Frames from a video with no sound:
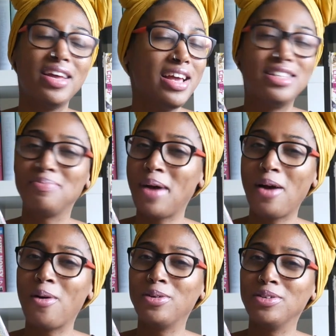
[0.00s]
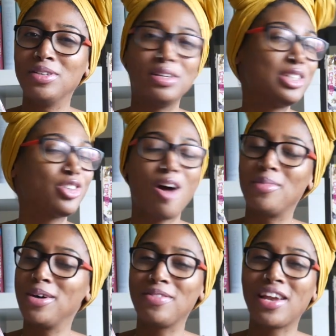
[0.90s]
It's my own
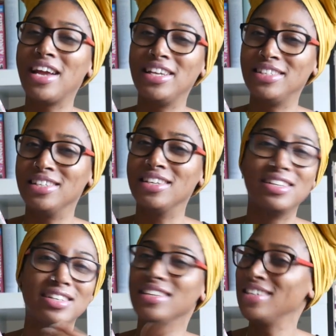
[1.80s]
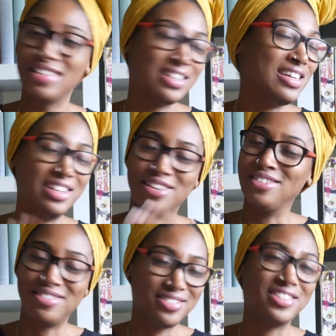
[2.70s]
trauma that I need to, you
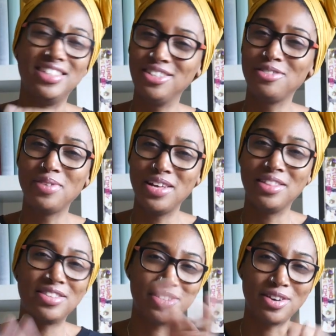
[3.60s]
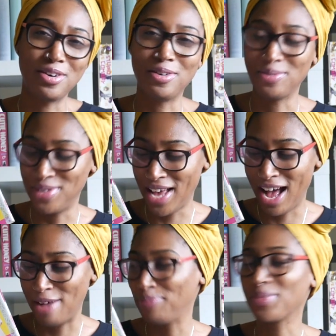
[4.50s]
know, deal with. So yeah.